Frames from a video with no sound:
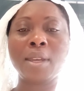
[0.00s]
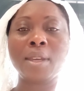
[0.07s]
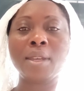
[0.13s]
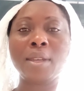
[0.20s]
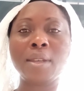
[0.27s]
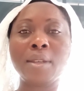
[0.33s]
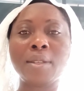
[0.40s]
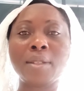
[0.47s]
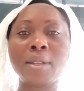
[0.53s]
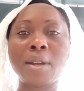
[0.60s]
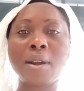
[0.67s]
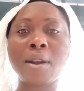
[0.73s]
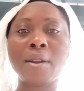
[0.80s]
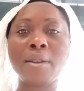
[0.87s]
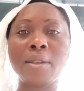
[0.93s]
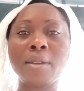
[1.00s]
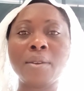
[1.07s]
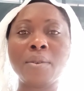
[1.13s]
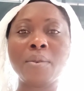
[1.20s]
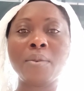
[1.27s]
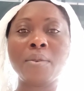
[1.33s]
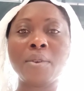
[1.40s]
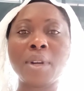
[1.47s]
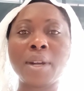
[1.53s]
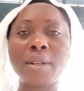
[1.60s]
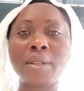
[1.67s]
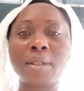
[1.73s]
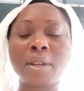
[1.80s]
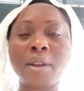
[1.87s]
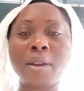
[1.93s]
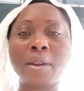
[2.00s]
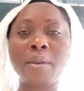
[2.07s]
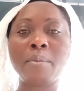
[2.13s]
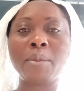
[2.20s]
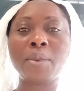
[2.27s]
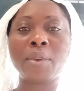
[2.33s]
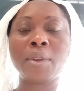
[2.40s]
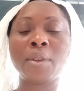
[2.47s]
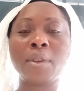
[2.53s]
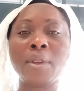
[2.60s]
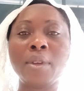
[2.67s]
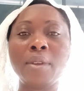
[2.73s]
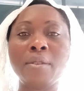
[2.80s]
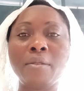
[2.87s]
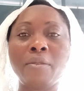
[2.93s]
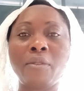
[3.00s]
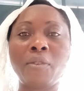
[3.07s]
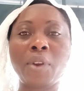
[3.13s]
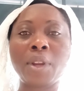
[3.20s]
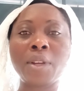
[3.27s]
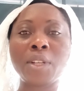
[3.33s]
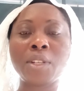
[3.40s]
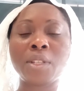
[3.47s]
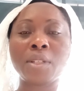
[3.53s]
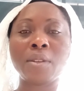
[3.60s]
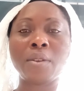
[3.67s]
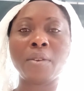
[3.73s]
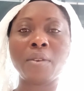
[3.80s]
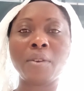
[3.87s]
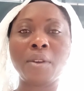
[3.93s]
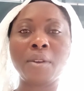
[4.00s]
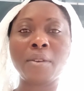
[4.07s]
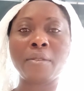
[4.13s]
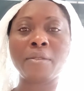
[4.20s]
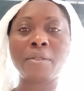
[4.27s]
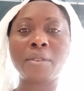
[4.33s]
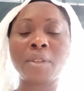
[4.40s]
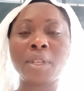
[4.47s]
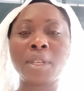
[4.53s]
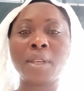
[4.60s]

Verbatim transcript: He is God who has come in flesh on earth